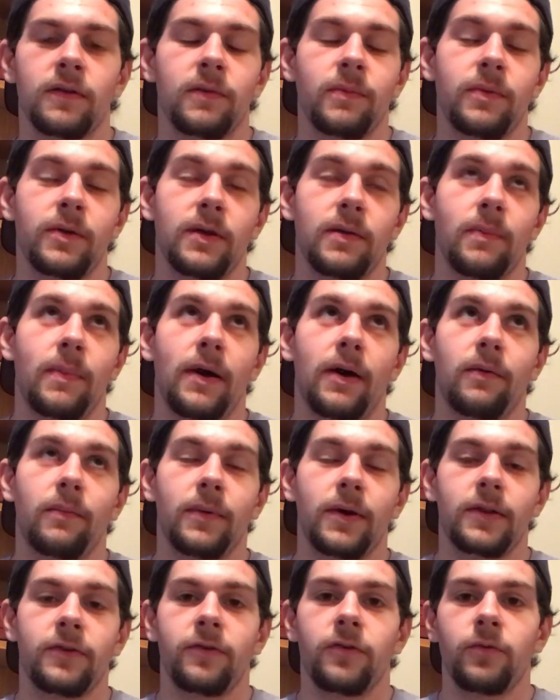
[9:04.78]
to be about
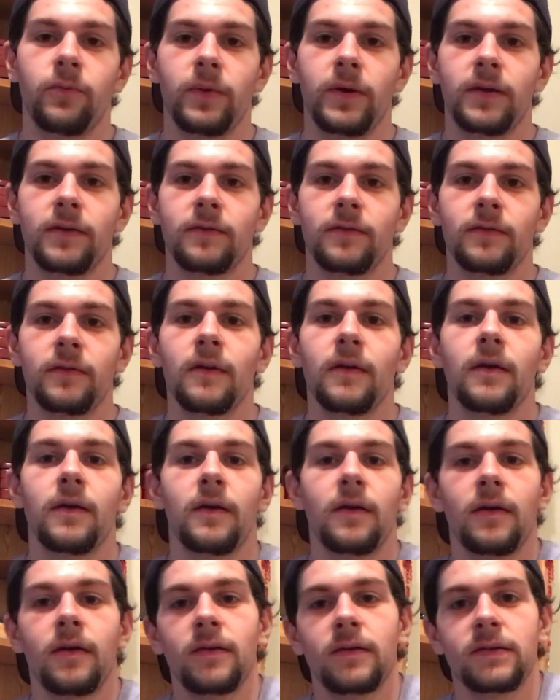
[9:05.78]
my 2 weeks
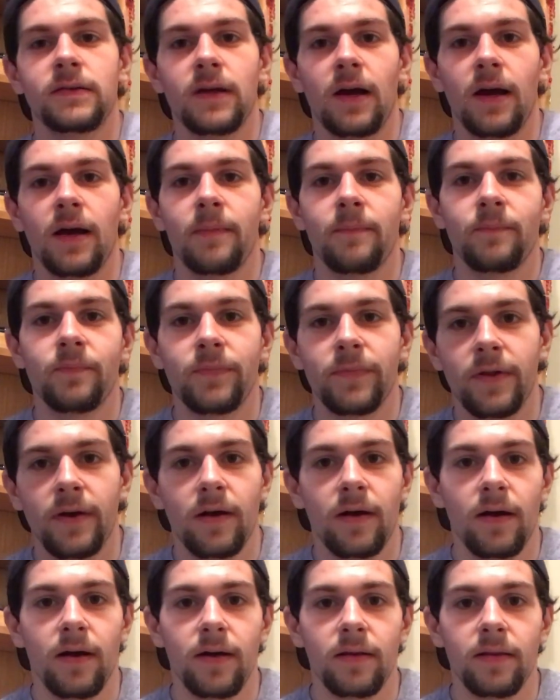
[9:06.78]
time
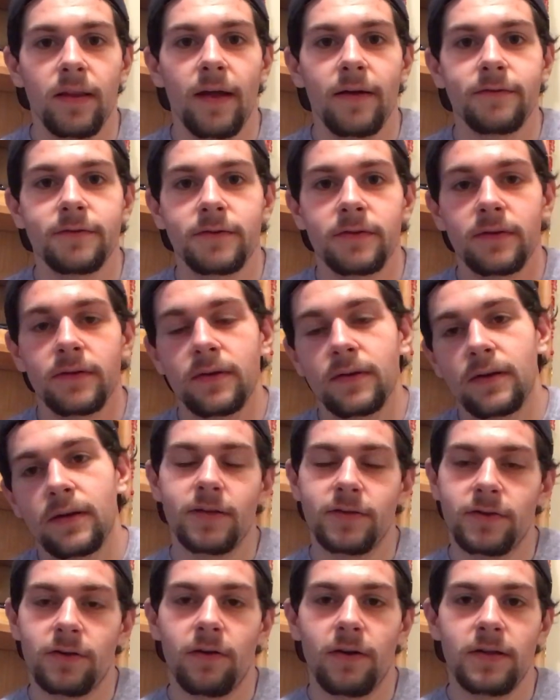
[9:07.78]
left.
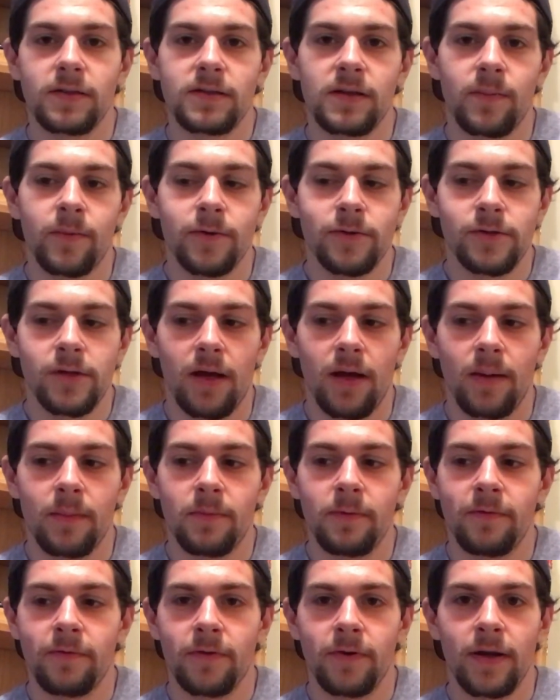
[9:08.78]
It's a great summer job
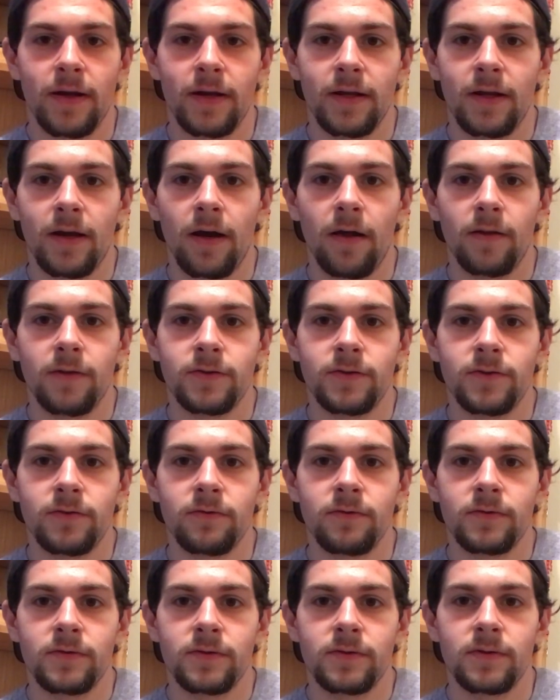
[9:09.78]
for any college
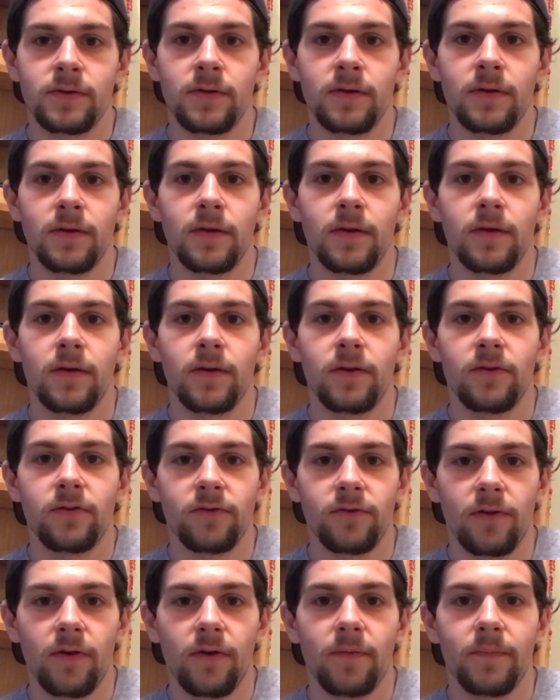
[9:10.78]
students.
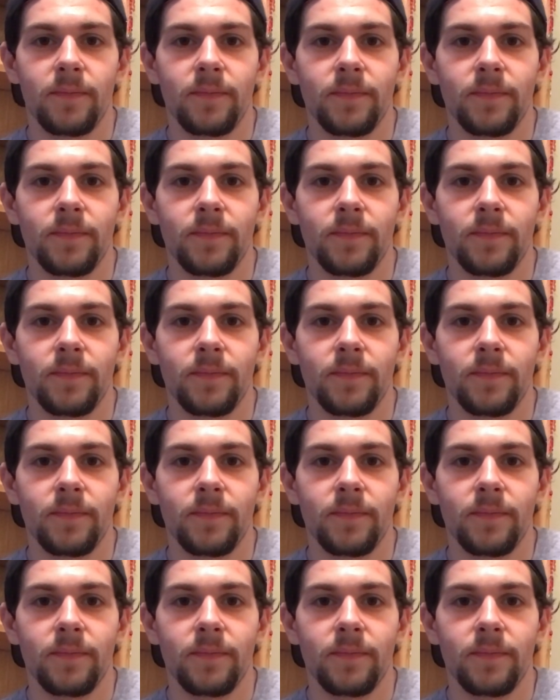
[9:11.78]
So